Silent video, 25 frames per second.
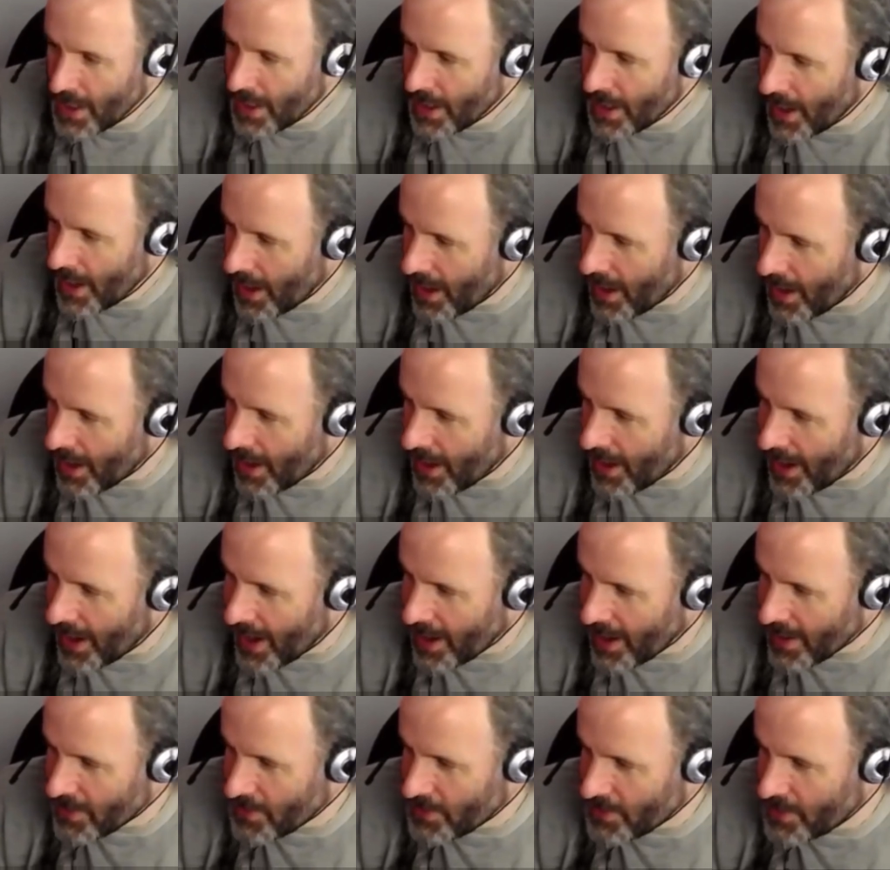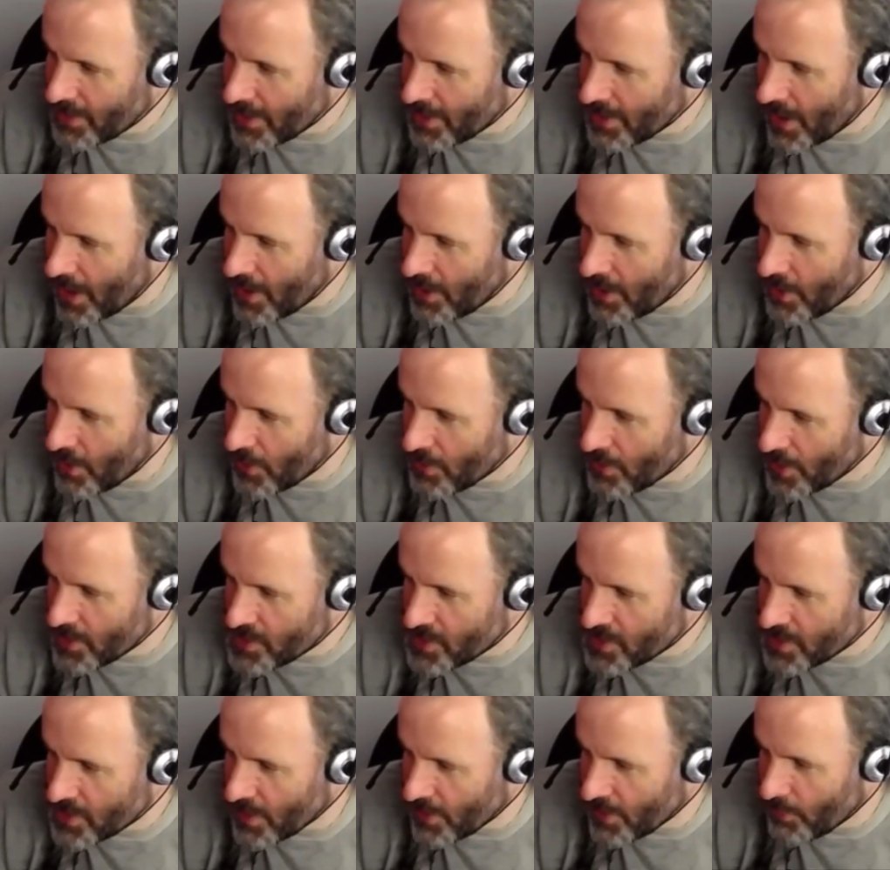Ireland and unknown to us
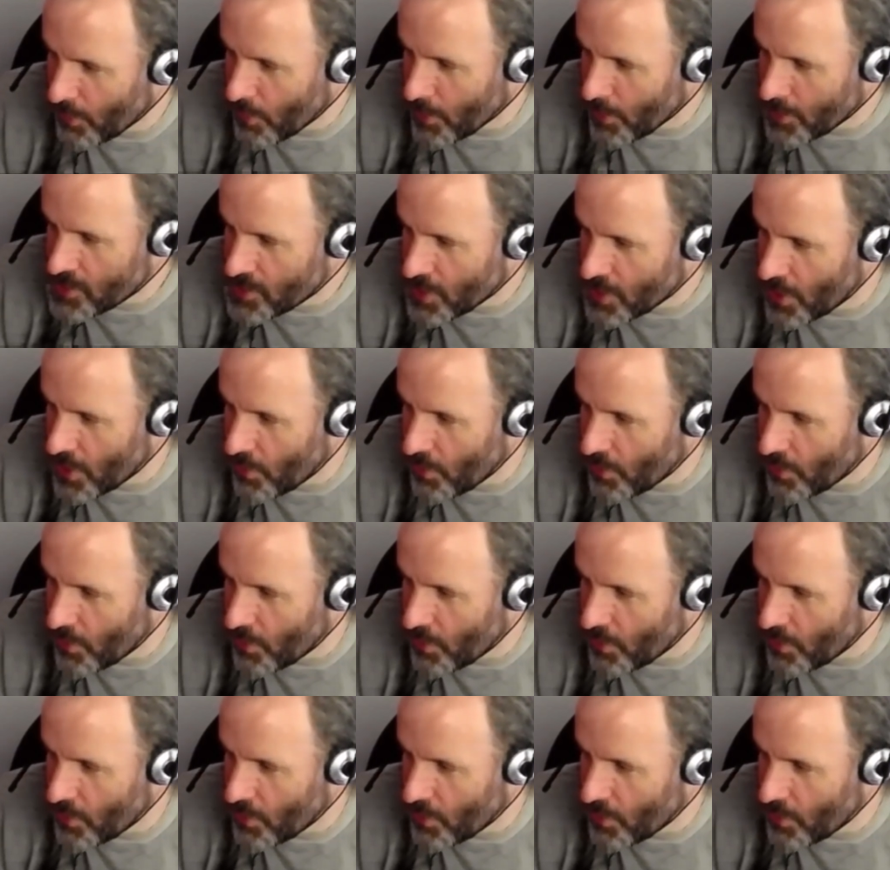until 4 weeks ago.